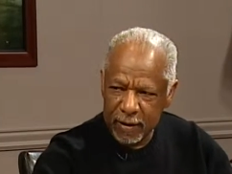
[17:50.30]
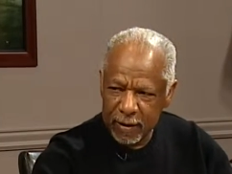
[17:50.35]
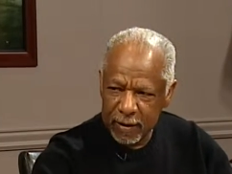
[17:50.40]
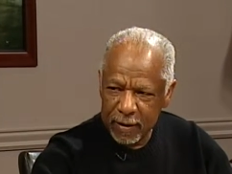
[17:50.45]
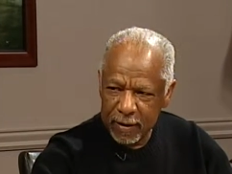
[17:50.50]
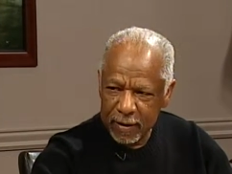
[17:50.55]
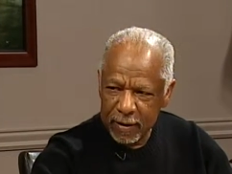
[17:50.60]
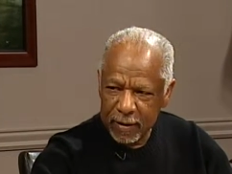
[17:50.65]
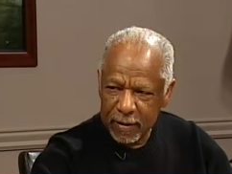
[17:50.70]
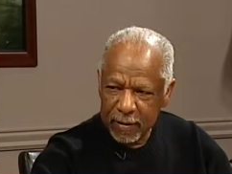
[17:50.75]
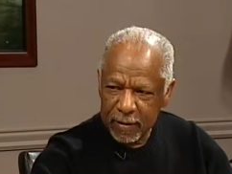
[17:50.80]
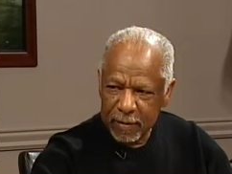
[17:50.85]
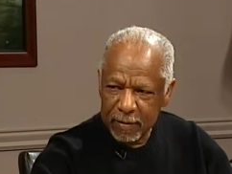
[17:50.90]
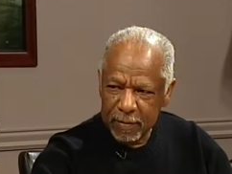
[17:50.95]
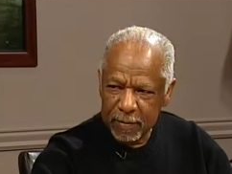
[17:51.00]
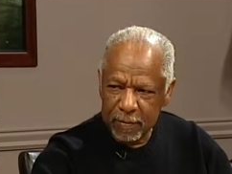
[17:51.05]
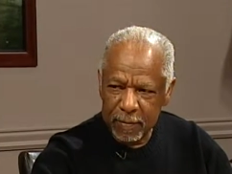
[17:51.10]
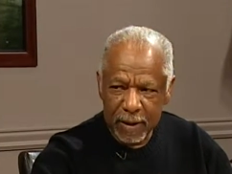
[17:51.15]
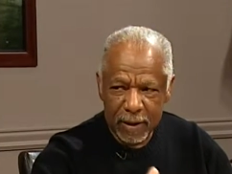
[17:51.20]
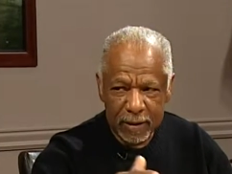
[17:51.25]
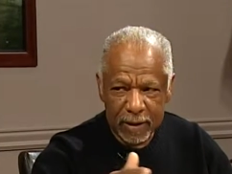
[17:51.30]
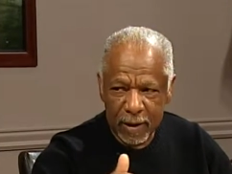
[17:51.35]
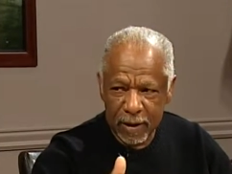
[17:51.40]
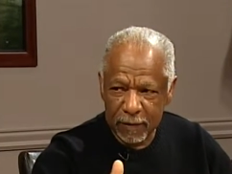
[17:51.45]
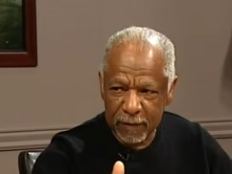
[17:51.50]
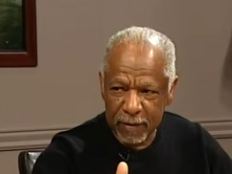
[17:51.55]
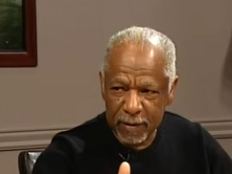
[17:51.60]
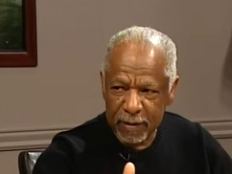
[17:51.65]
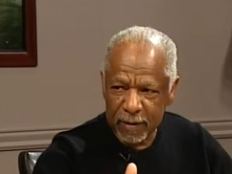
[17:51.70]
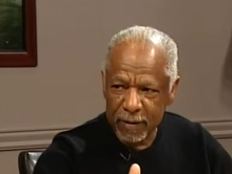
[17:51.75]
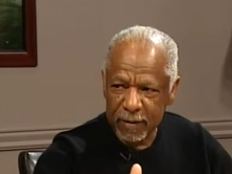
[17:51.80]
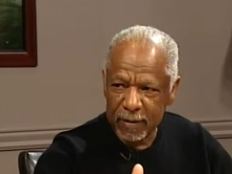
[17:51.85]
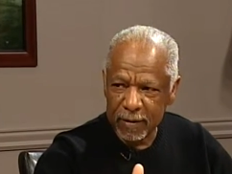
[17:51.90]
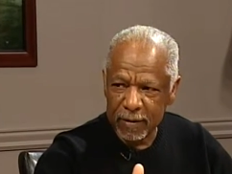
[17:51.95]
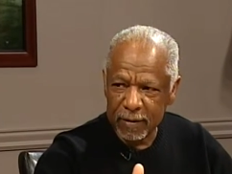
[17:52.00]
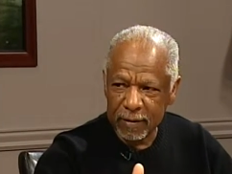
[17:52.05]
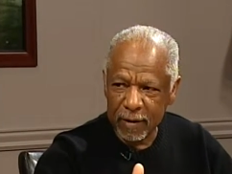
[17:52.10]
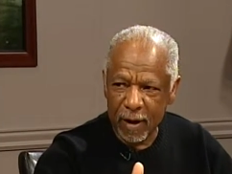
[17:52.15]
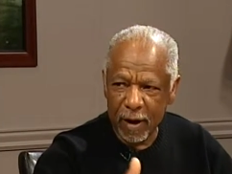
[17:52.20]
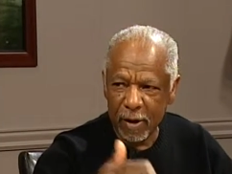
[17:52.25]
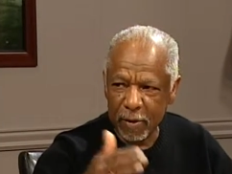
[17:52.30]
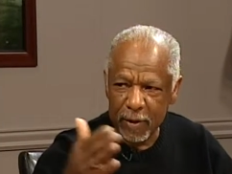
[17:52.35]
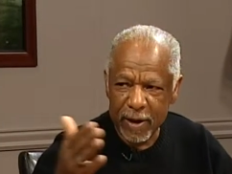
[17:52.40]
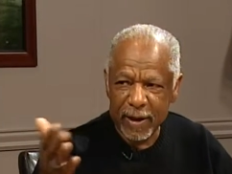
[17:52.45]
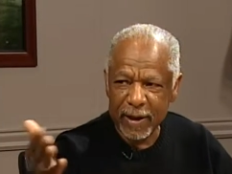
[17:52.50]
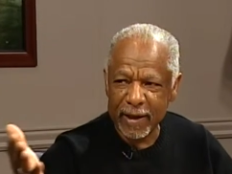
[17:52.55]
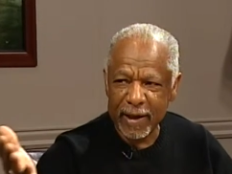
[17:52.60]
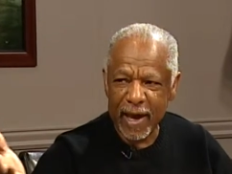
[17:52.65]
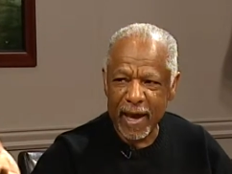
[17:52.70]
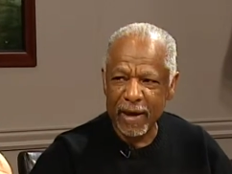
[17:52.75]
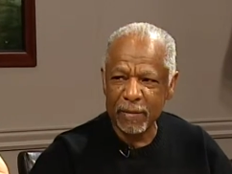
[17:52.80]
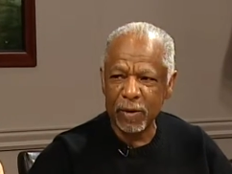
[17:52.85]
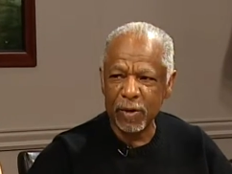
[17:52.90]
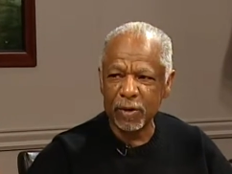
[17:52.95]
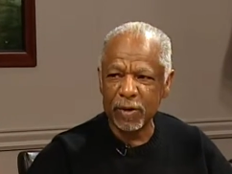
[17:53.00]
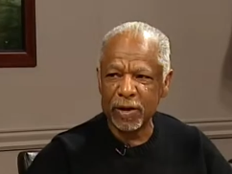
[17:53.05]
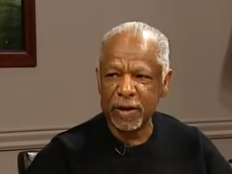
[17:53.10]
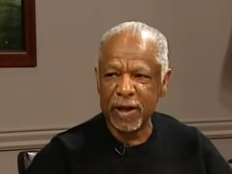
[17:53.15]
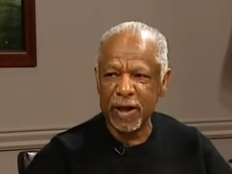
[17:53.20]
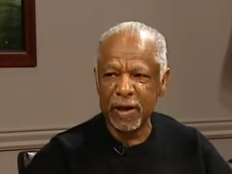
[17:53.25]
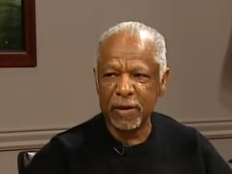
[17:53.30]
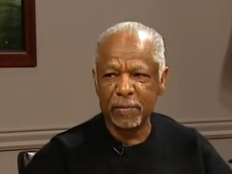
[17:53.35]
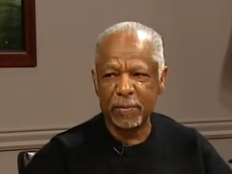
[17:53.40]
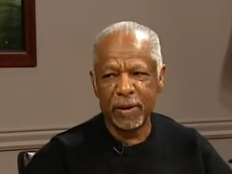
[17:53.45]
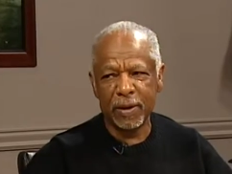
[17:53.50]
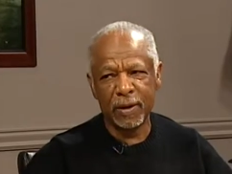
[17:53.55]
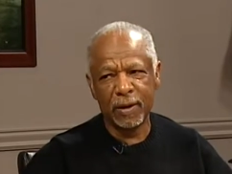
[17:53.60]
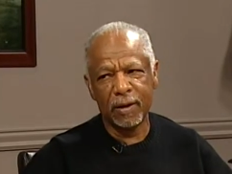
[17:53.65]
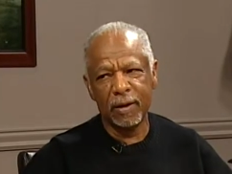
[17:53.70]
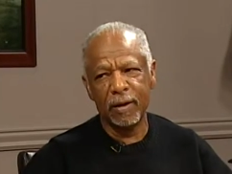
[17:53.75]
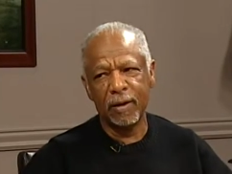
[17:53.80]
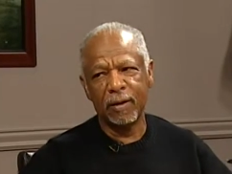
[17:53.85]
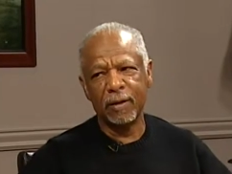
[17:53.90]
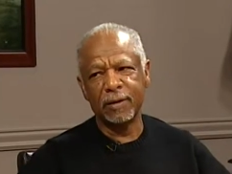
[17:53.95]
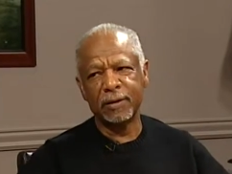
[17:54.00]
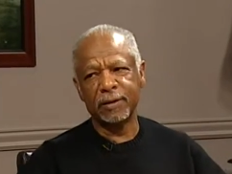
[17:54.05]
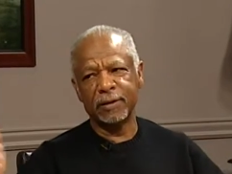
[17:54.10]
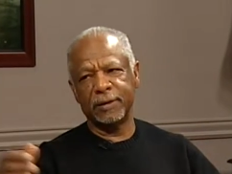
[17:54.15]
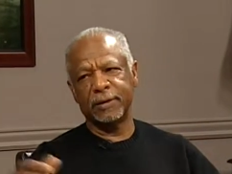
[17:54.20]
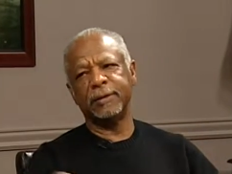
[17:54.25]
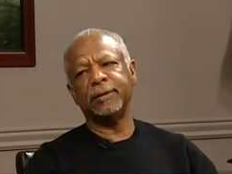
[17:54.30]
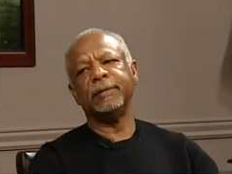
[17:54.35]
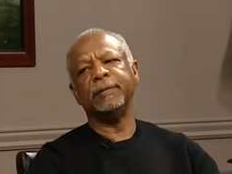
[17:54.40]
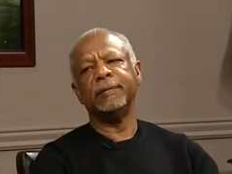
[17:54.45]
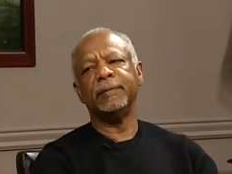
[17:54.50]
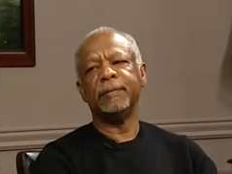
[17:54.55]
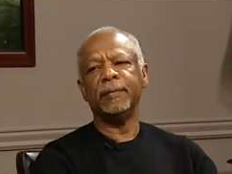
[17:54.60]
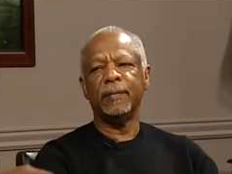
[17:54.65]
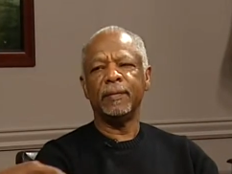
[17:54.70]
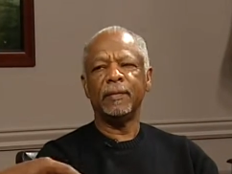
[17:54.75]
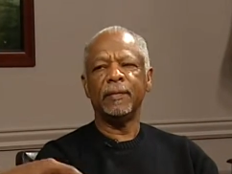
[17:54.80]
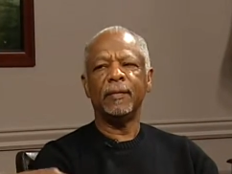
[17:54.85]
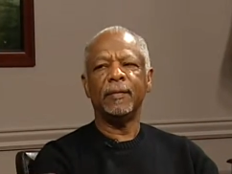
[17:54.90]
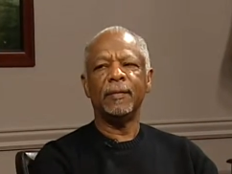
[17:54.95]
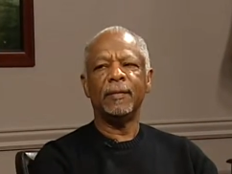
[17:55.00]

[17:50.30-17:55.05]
already been given. Yeah. Already, been already given. came on the day yeah. of Pentecost. Yeah. Now, now, they